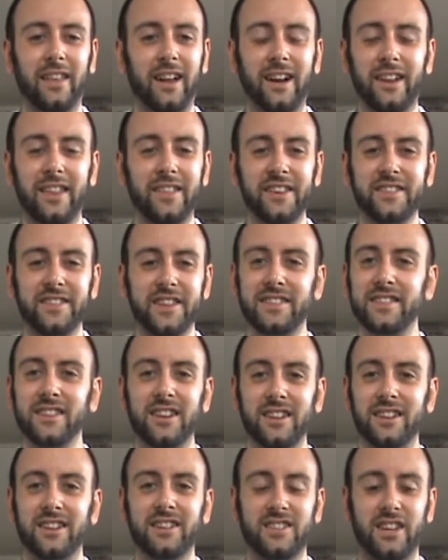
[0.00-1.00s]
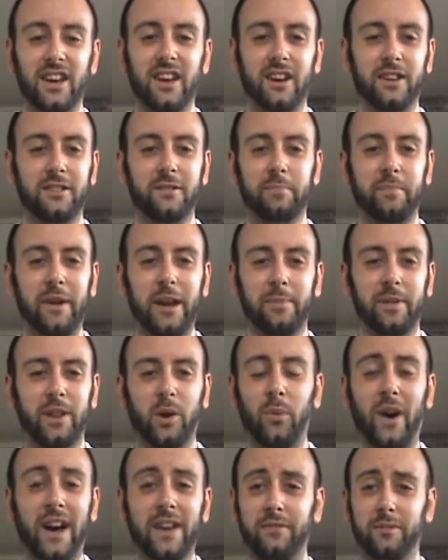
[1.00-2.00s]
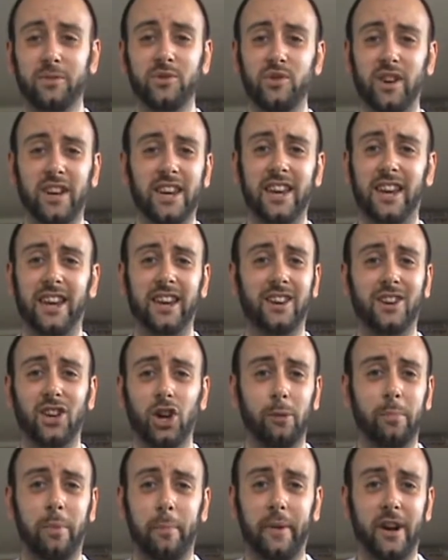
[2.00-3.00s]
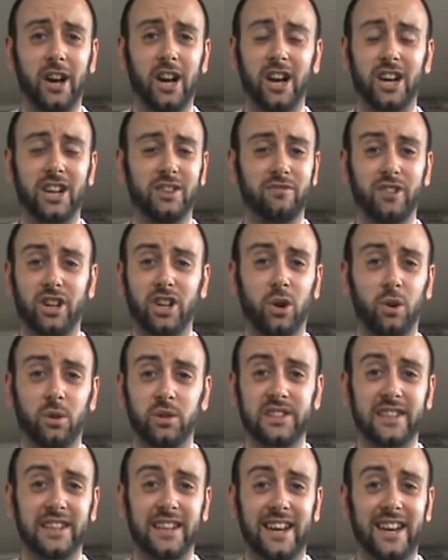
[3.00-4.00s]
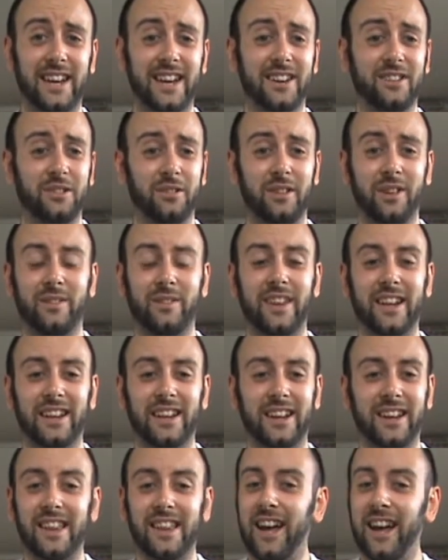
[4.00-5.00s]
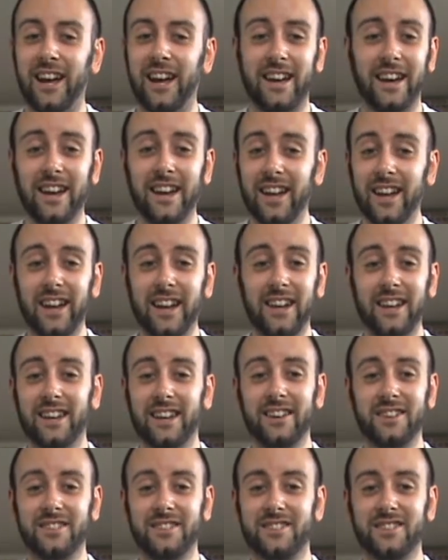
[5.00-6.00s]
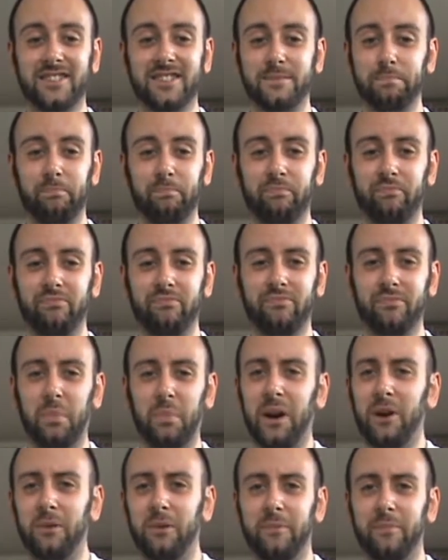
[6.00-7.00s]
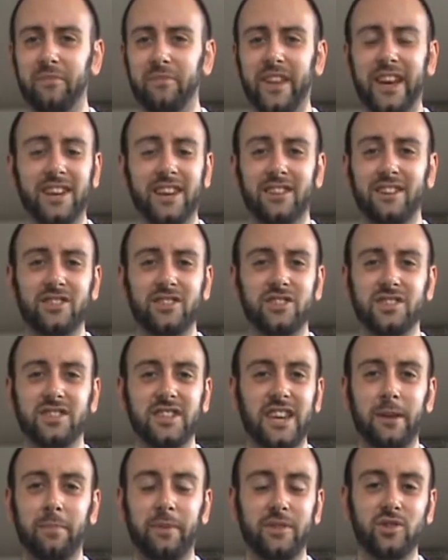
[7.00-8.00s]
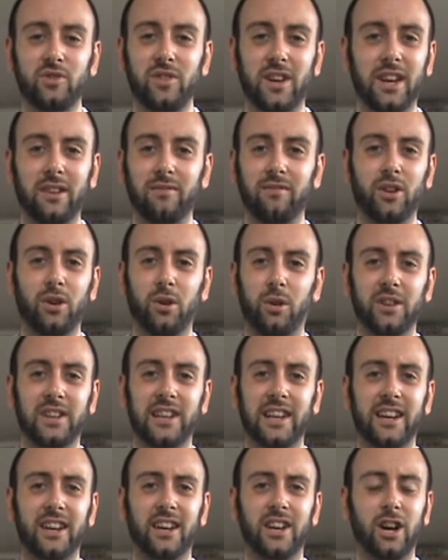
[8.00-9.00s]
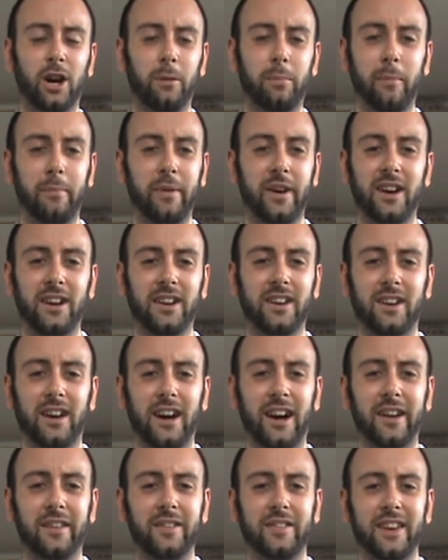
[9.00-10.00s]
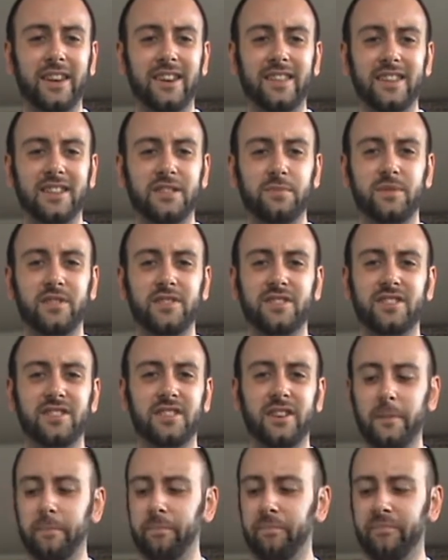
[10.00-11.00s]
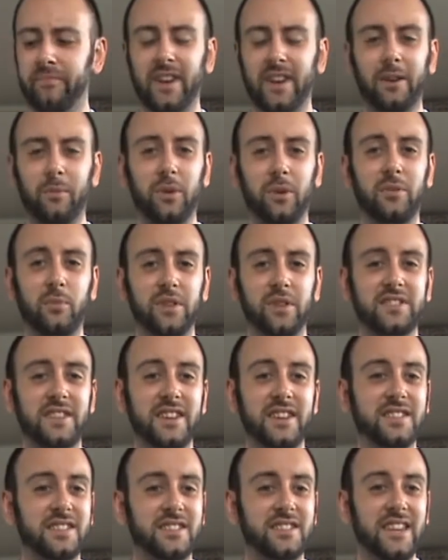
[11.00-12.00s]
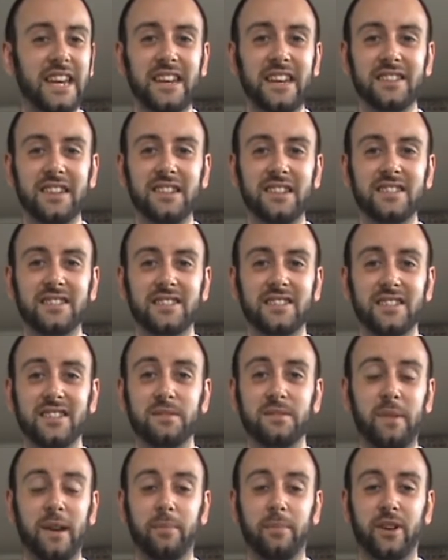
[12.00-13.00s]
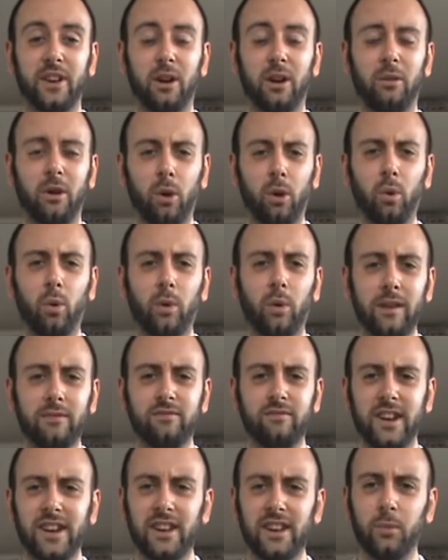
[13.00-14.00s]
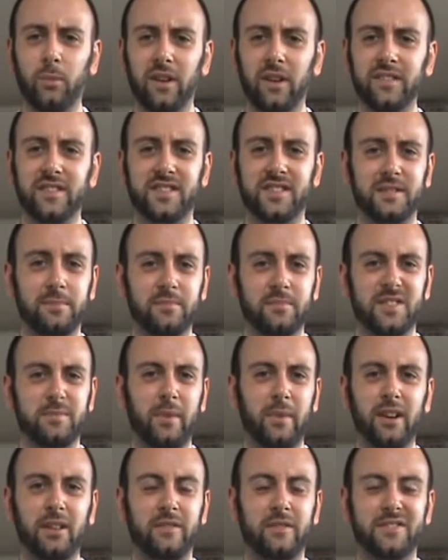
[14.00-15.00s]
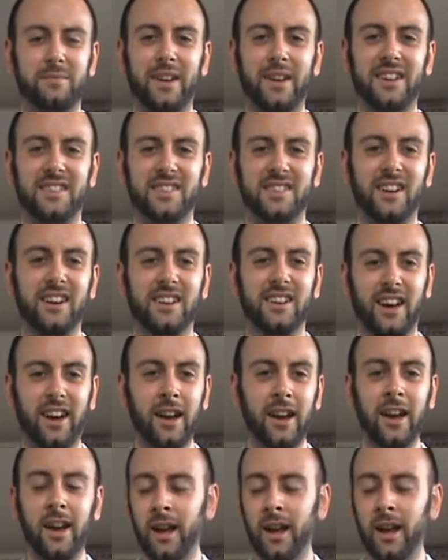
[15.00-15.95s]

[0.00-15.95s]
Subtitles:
This isn't going to turn people away from drinking Copperberg and Recorderlig or anything like that, because, well, they're going to just keep on drinking Recorderlig and Copperberg. I think this was... What was this needed? Did people go, oh, we really want Smirnoff to make a cider?